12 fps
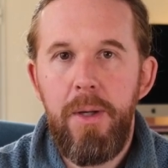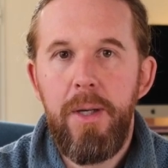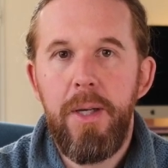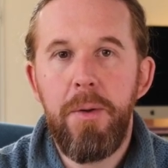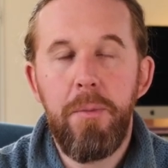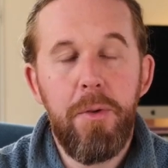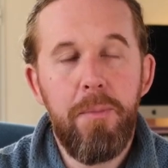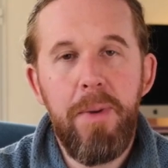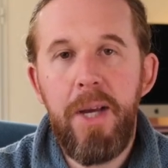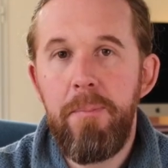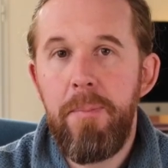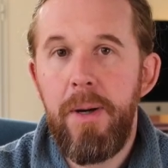It was
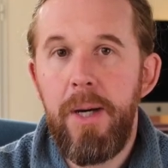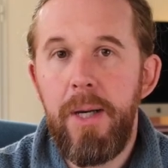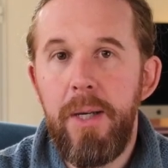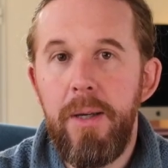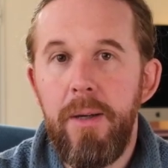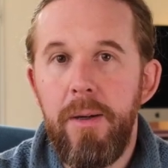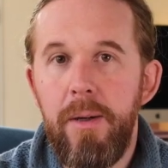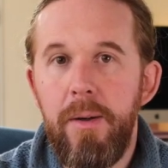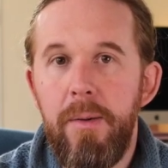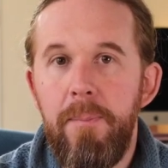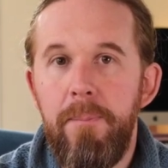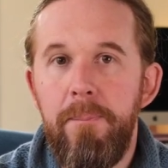made by
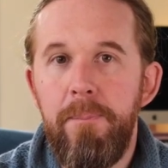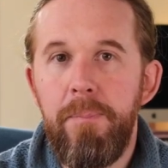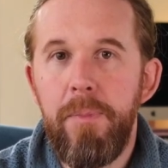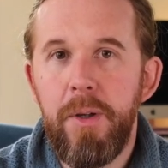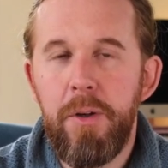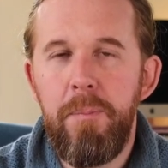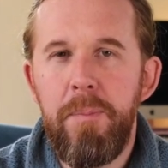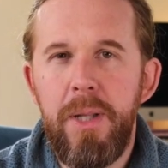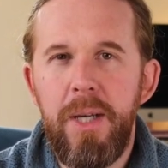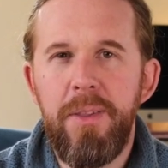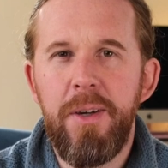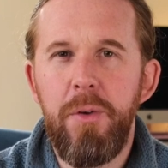a company
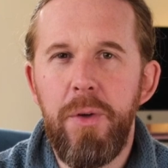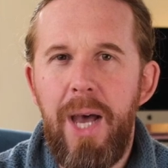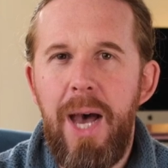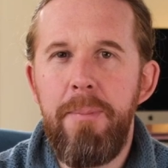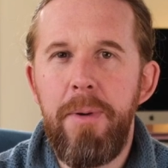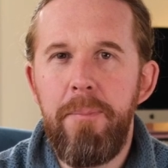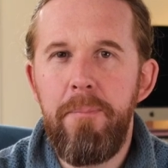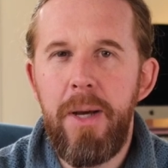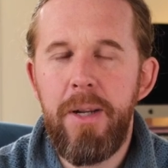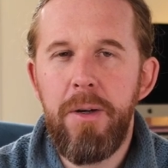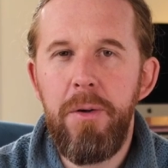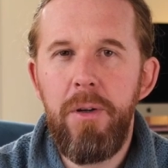I think called Abbott
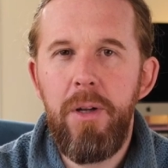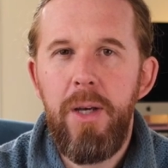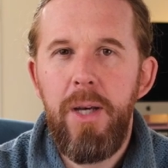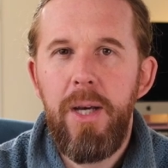Medical,